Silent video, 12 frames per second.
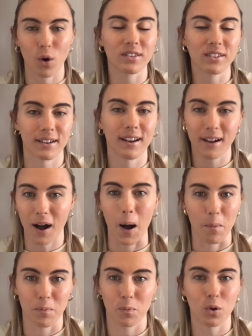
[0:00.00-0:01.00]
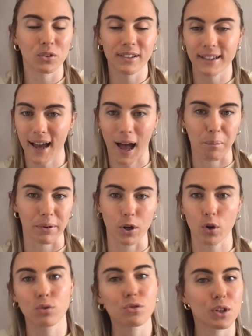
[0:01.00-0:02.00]
going to come, what's going to happen,
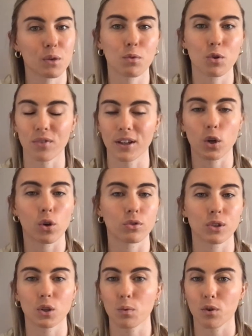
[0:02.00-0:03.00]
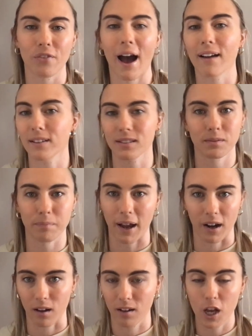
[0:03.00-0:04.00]
who's going to move in, who's going to move out, doesn't
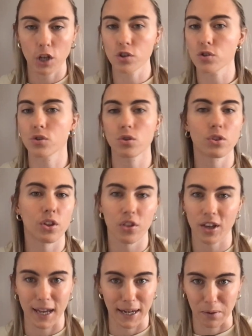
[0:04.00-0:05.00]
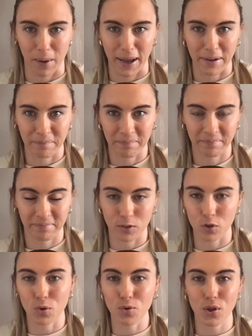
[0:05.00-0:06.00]
matter. Just do the thing anyway.
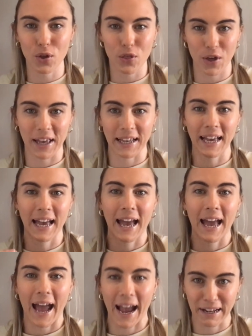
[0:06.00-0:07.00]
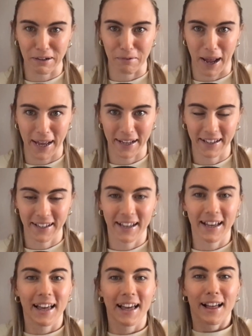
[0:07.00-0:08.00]
Do the thing anyway.
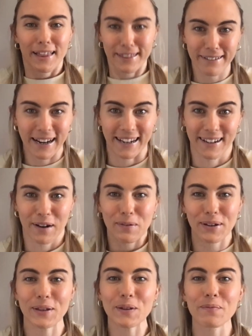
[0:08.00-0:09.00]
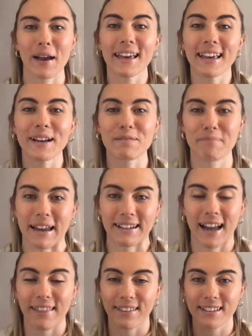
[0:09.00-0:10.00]
3, what are you making it mean
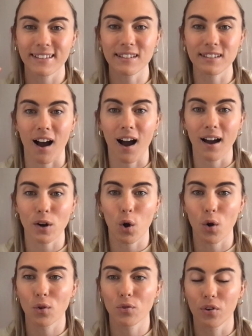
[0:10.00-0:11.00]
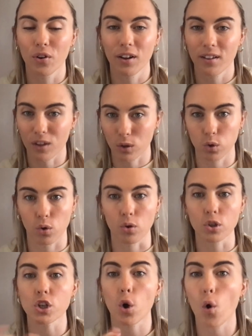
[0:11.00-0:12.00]
at the start of the
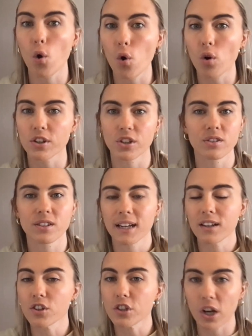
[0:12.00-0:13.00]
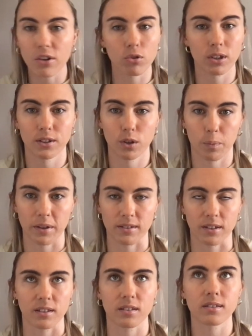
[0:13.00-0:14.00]
launch or just in general in your
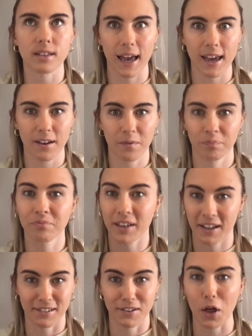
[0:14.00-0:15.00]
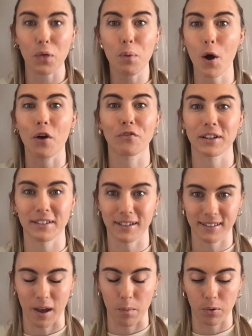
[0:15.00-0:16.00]
business? Say, here's another perfect
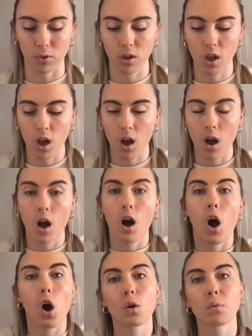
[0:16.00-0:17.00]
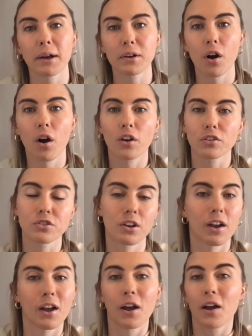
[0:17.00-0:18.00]
example. Oh my gosh,
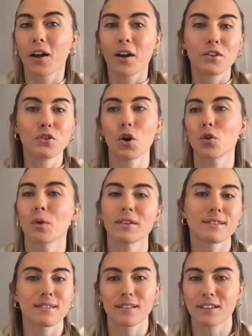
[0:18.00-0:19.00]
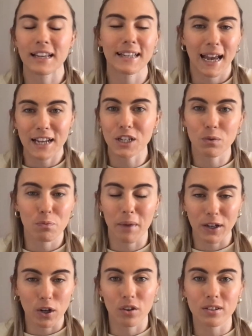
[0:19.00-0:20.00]
no one's engaging with my
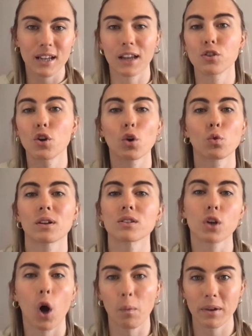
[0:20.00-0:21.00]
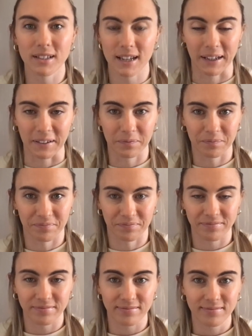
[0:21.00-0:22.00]
content. No one's commenting.
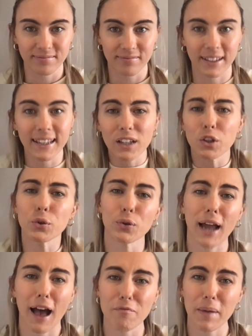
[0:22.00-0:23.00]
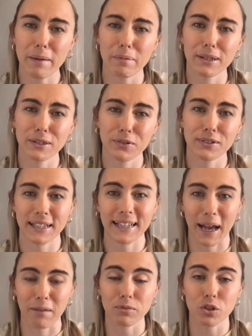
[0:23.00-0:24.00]
Yet you could have people in your
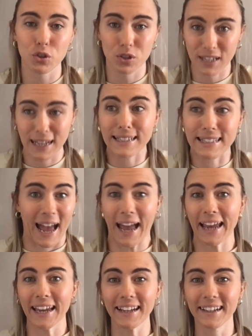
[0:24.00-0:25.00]
DMs today